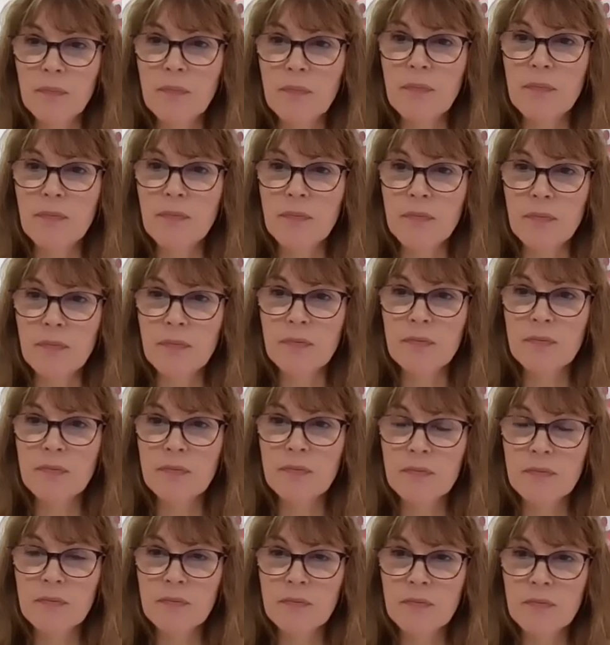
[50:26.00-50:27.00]
only
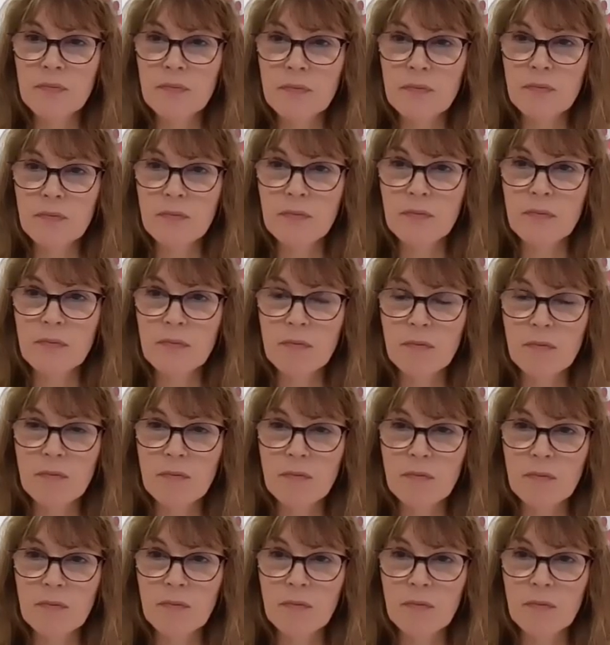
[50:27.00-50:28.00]
assuage your
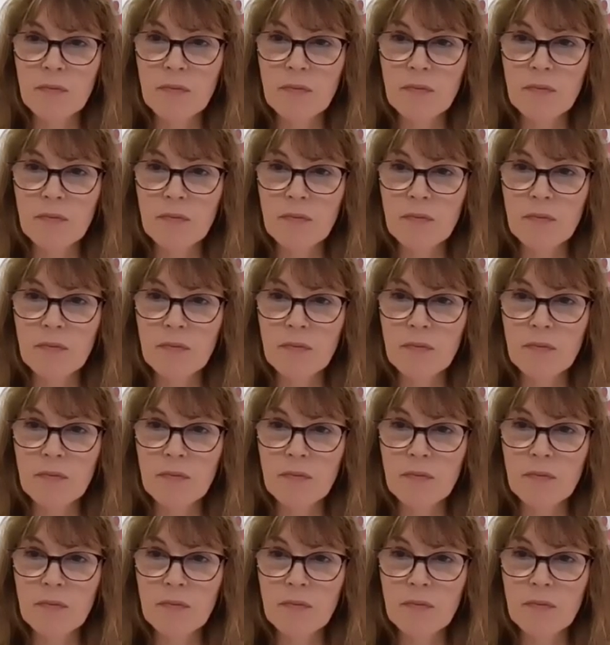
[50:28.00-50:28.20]
anxiety by